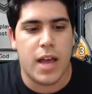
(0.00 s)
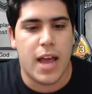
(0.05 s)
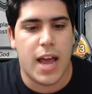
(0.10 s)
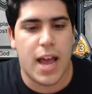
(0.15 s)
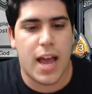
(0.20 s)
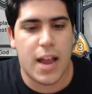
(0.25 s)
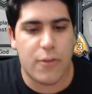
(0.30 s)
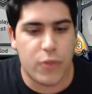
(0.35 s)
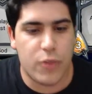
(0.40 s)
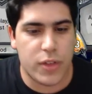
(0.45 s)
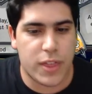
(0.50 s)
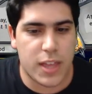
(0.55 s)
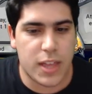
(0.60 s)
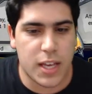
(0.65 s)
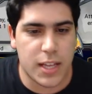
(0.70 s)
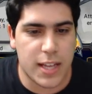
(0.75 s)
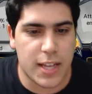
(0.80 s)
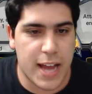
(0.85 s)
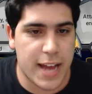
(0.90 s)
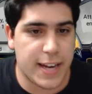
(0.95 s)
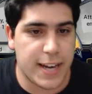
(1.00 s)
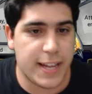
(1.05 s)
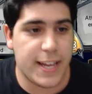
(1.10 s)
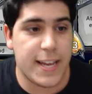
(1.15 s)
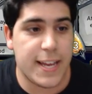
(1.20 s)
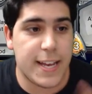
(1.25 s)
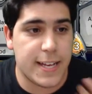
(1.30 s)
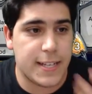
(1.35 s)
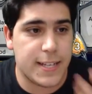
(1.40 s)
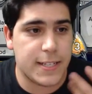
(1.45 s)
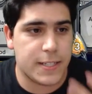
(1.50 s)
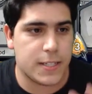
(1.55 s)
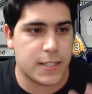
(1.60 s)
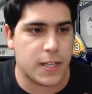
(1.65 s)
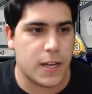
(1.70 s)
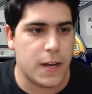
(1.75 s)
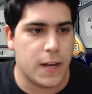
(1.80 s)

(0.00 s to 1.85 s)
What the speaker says: Everything that is